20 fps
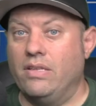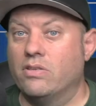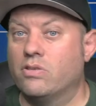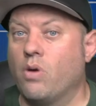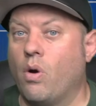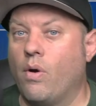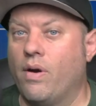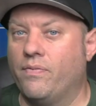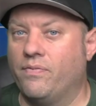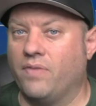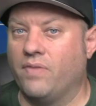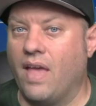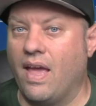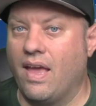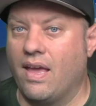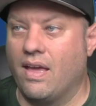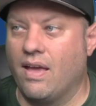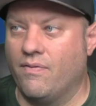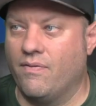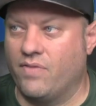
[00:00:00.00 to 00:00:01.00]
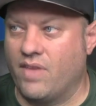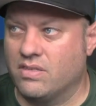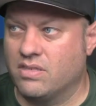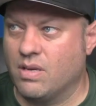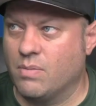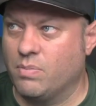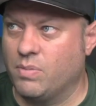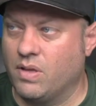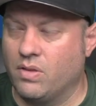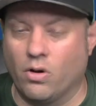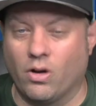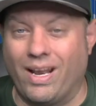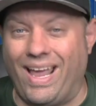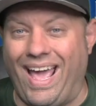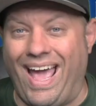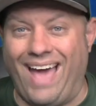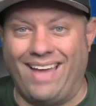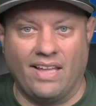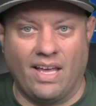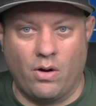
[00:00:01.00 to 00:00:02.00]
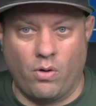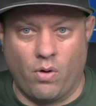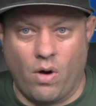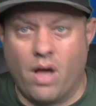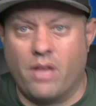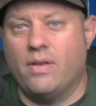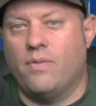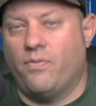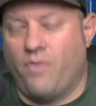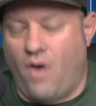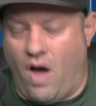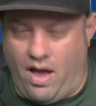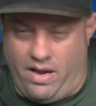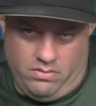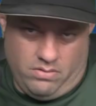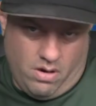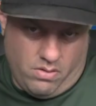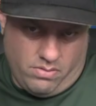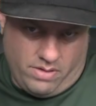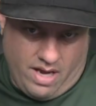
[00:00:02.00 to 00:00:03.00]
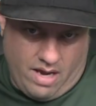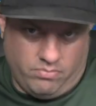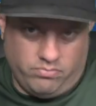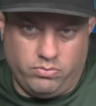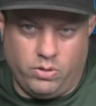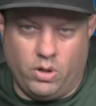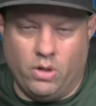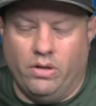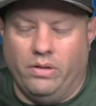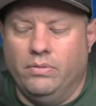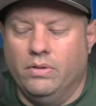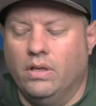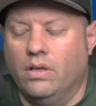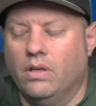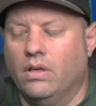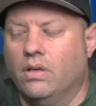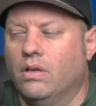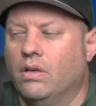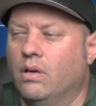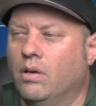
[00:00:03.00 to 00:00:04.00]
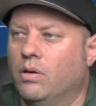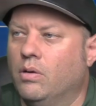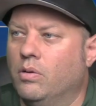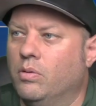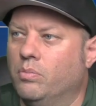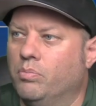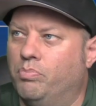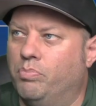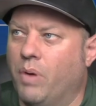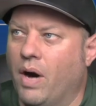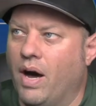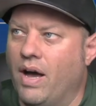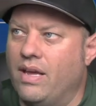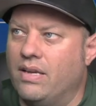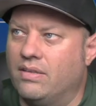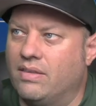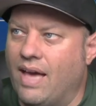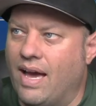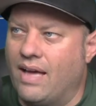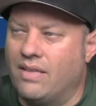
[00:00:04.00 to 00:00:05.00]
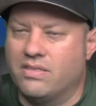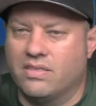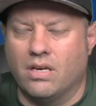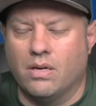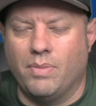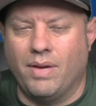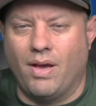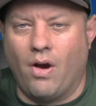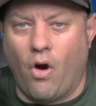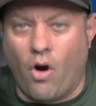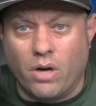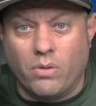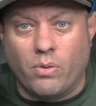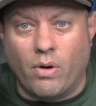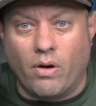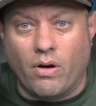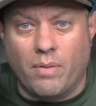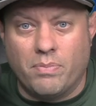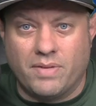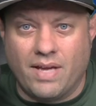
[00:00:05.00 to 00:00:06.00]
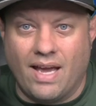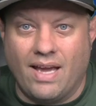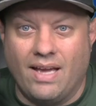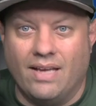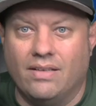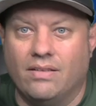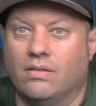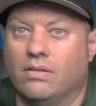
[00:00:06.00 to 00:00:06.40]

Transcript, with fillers: So if they if that's something they're going to add later on, then fine. Okay, good. But that's going to be a hardware update,